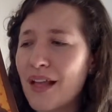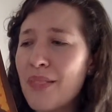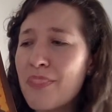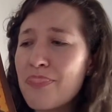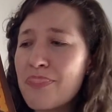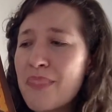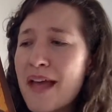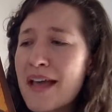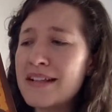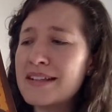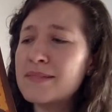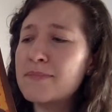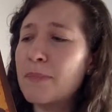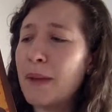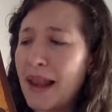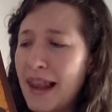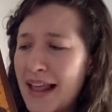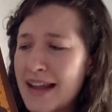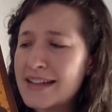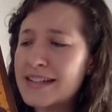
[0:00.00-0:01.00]
There's
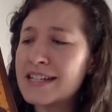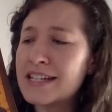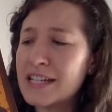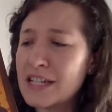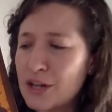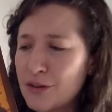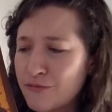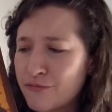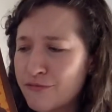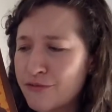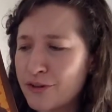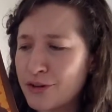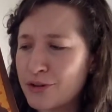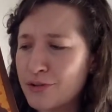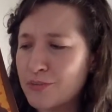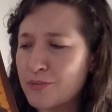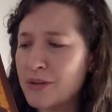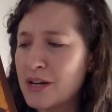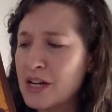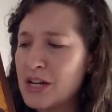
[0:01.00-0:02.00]
plenty of
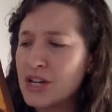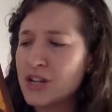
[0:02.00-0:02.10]
room,